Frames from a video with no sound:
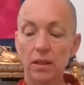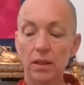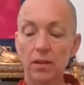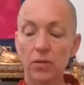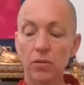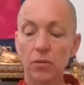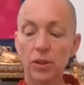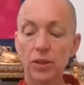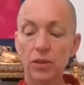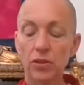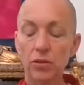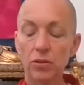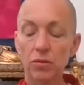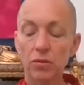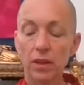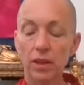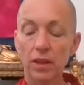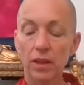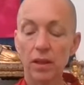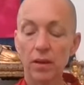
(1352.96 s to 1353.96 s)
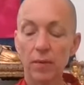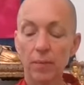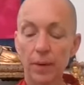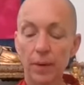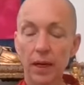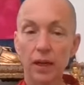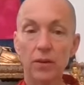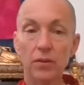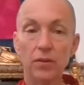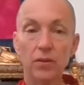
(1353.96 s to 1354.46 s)
we are talking
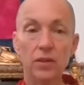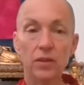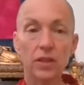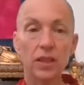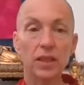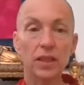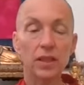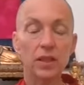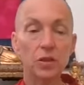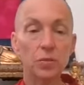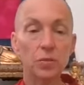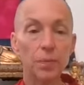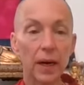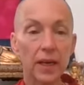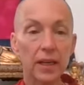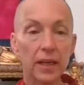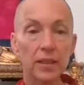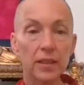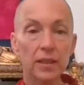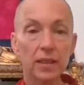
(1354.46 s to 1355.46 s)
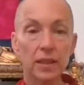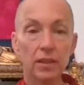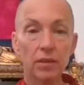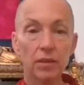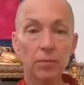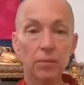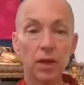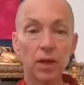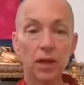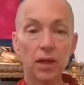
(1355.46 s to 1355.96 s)
about expanding the
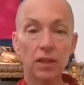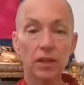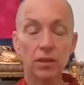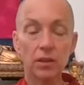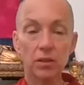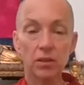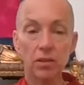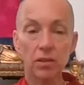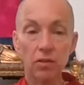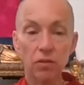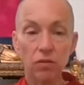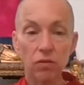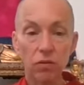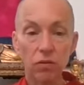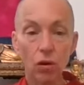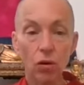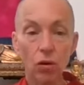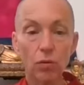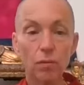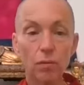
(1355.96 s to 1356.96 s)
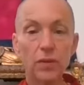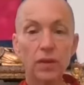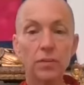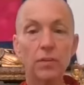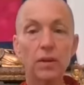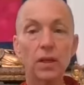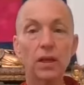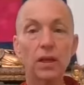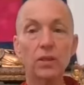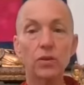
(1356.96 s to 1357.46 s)
mind from the
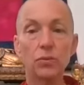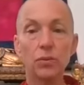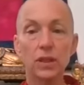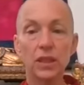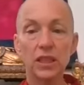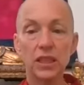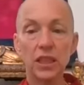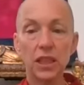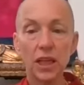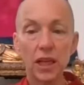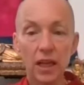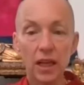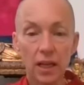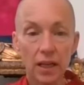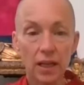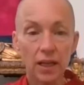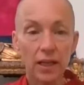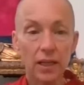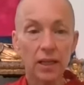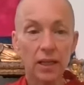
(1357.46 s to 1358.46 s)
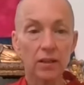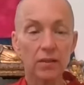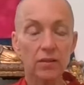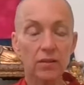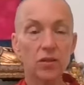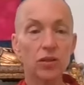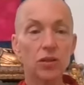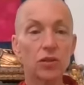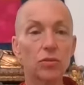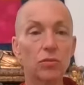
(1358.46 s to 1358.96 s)
mind which
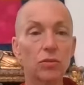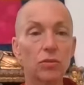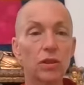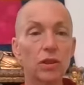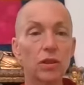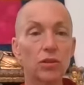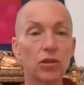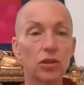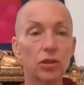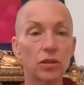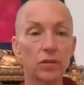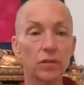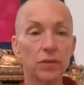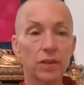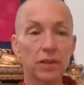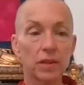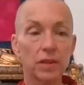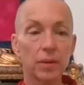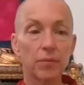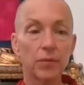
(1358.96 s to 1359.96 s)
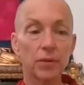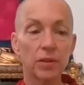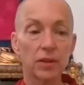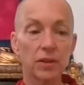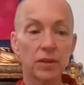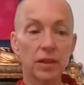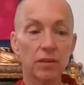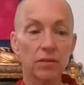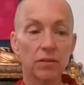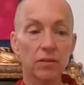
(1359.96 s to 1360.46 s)
clings to a notion of a separate
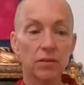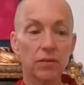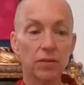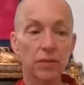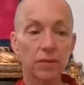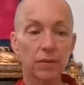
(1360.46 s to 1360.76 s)
self,